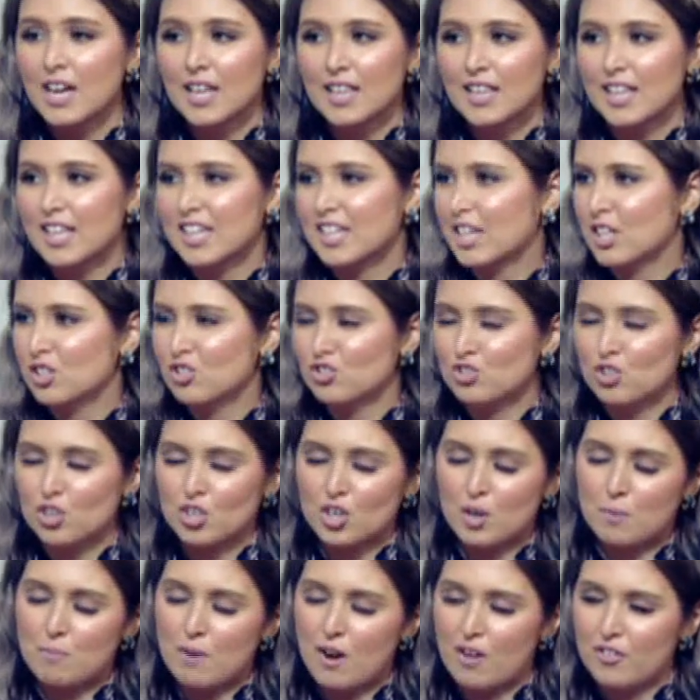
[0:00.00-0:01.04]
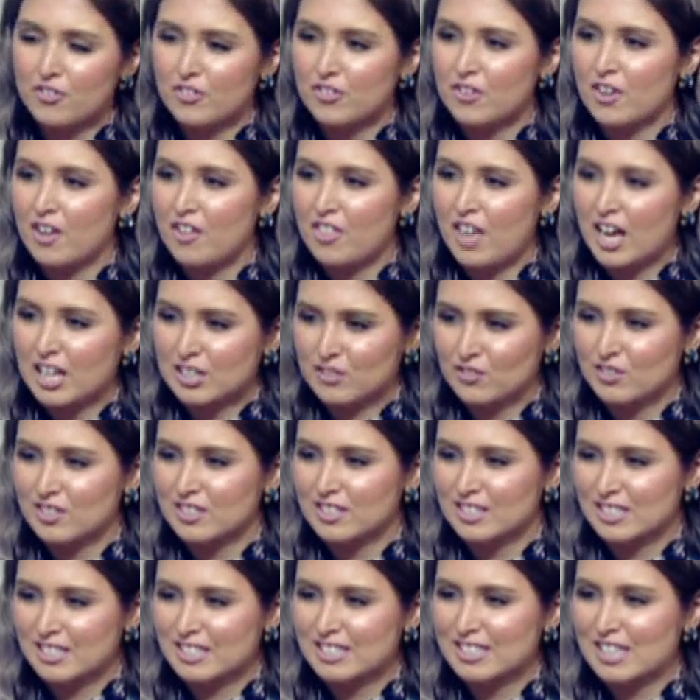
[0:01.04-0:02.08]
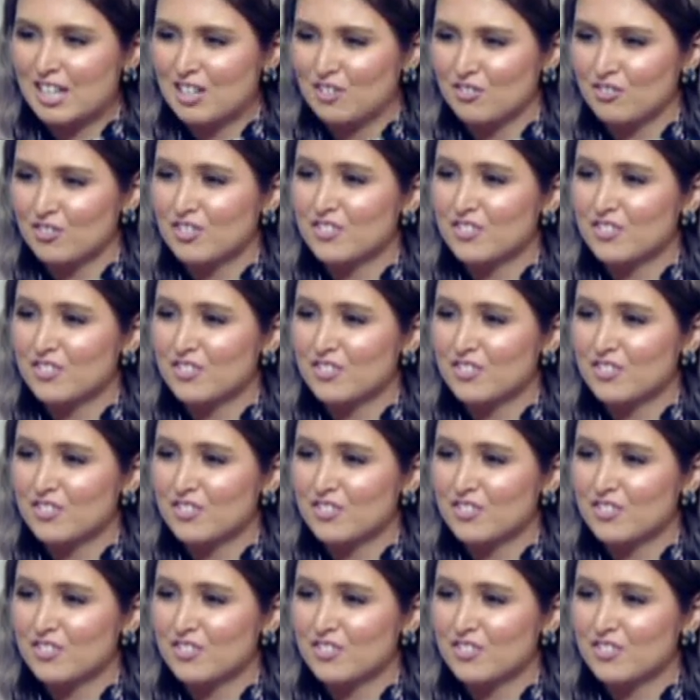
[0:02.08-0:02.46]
like can you talk about uh, that field itself?